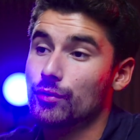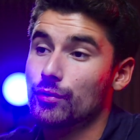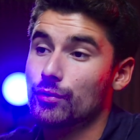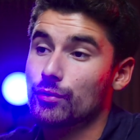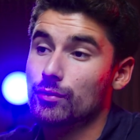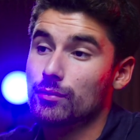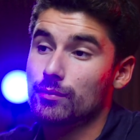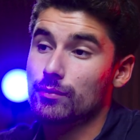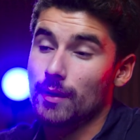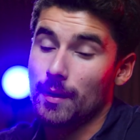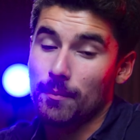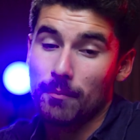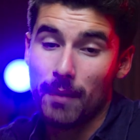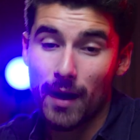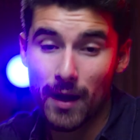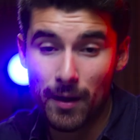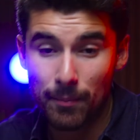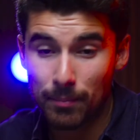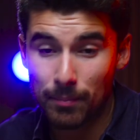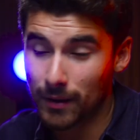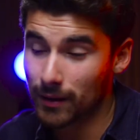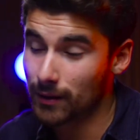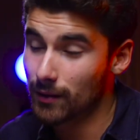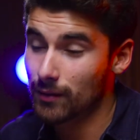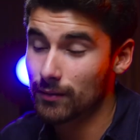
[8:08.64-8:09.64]
to, in my
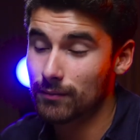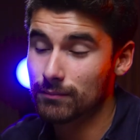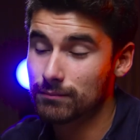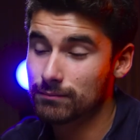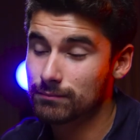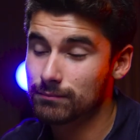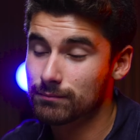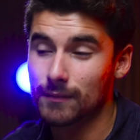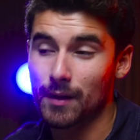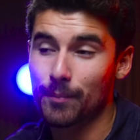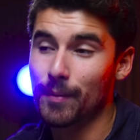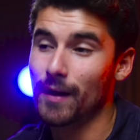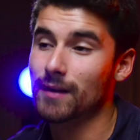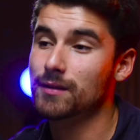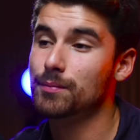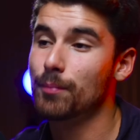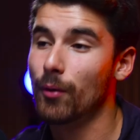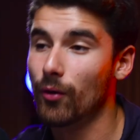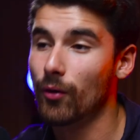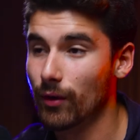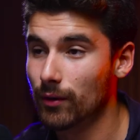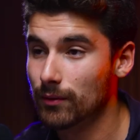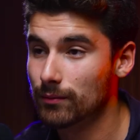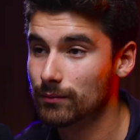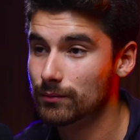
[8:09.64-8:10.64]
opinion, the best
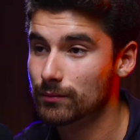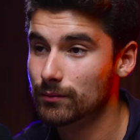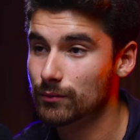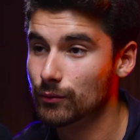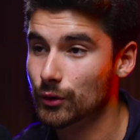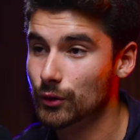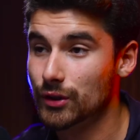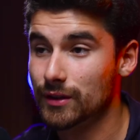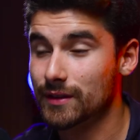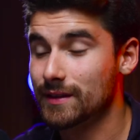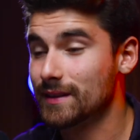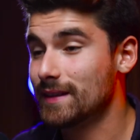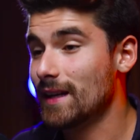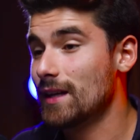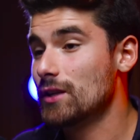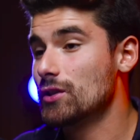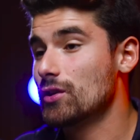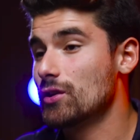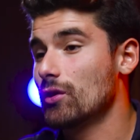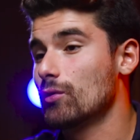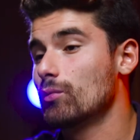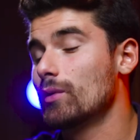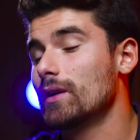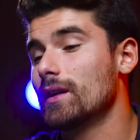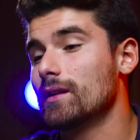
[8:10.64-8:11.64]
part, which is stage
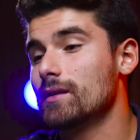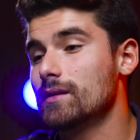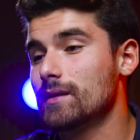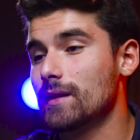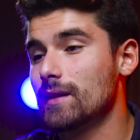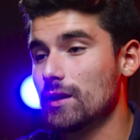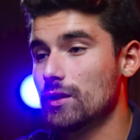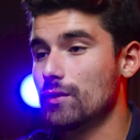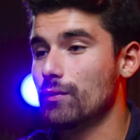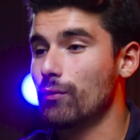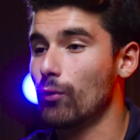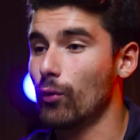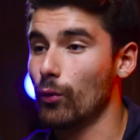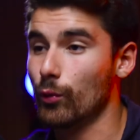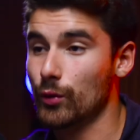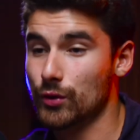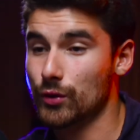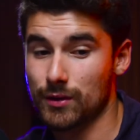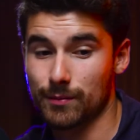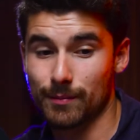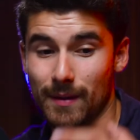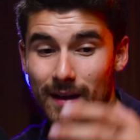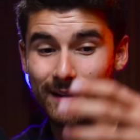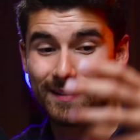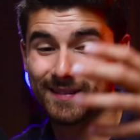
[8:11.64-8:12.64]
3 and stage 4, which
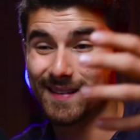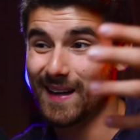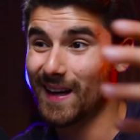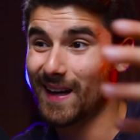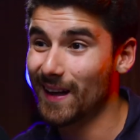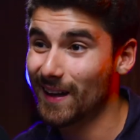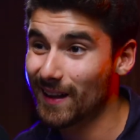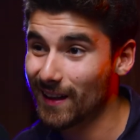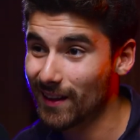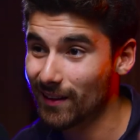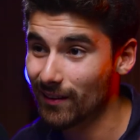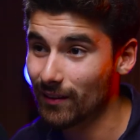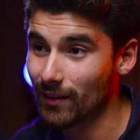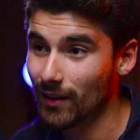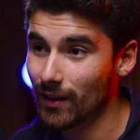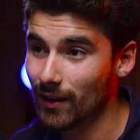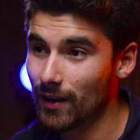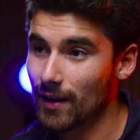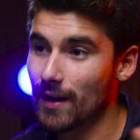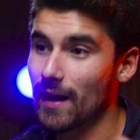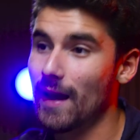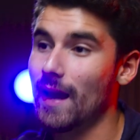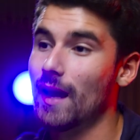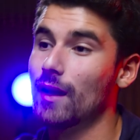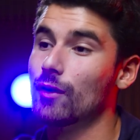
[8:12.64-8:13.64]
is maintaining
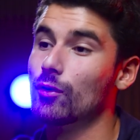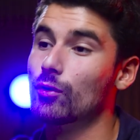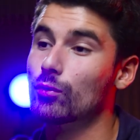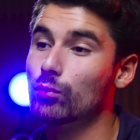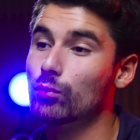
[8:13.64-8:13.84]
and